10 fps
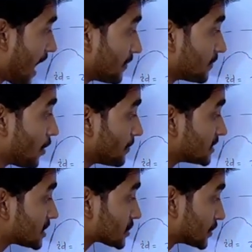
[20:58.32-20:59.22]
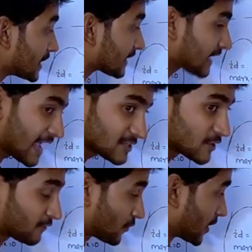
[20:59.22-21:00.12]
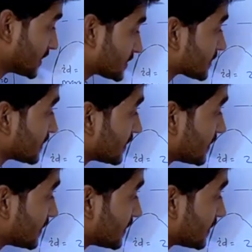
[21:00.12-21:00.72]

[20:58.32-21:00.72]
I mean Bob is the student class reference.